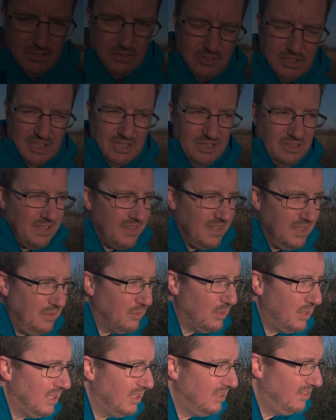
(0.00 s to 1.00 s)
So I think
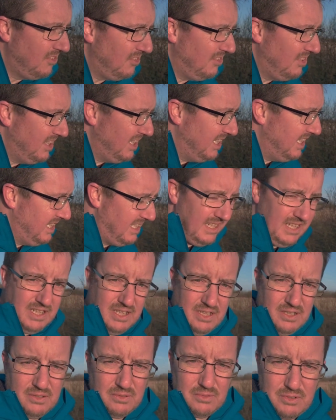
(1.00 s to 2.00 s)
whilst
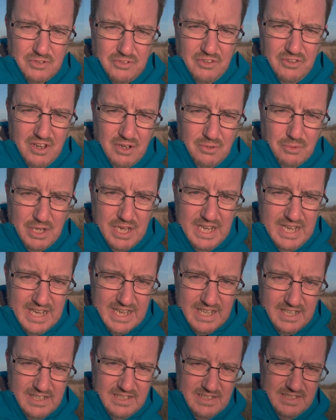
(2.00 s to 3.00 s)
there's no one
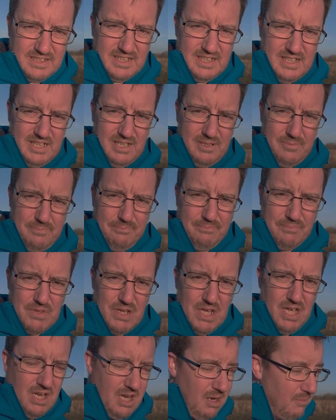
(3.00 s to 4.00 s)
here, I'm
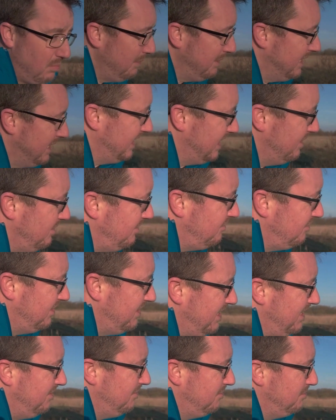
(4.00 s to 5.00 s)
probably going to go
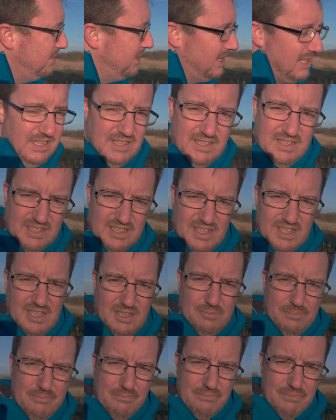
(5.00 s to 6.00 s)
inside as well.
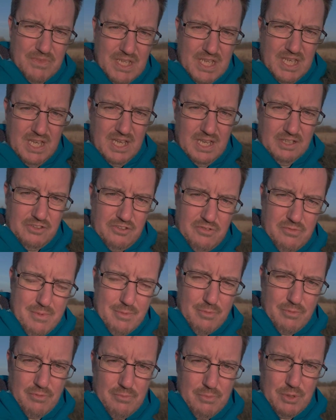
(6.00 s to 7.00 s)
If you
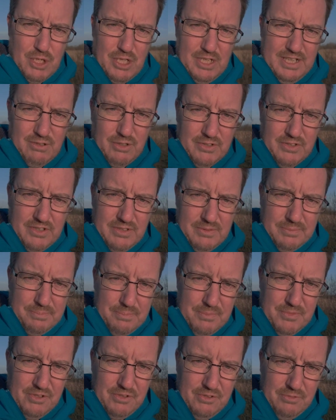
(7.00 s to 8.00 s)
remember from earlier on,
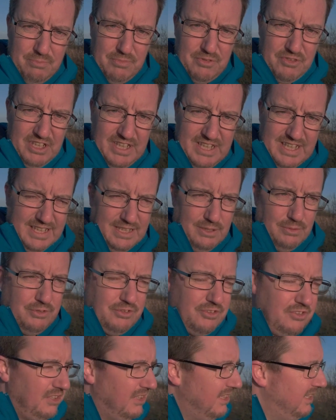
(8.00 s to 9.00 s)
the ceiling
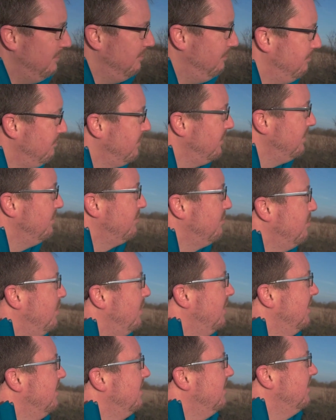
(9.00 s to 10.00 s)
was
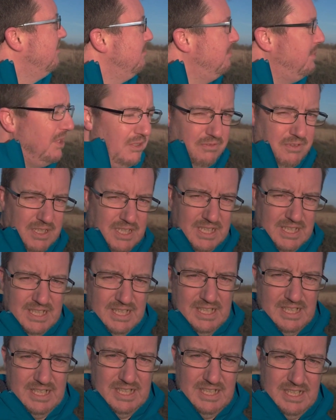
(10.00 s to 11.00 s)
quite a nice bit of
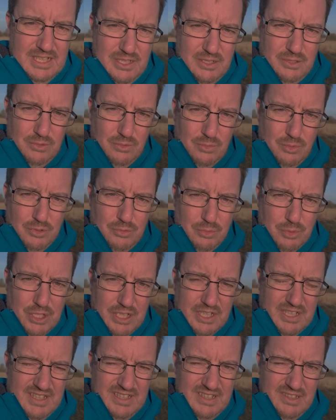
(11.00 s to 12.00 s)

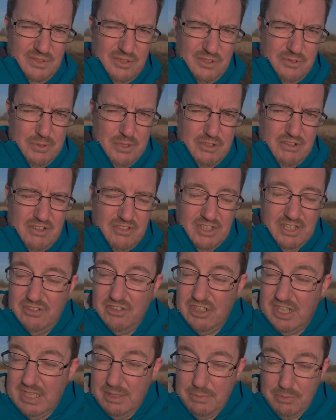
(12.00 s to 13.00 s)
woodwork, some interesting
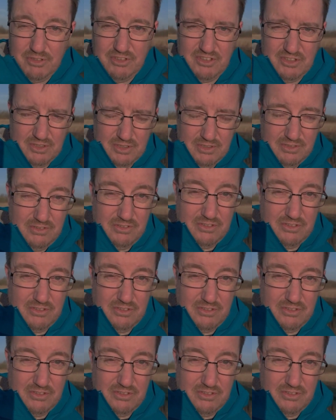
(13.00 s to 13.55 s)
shapes and so on.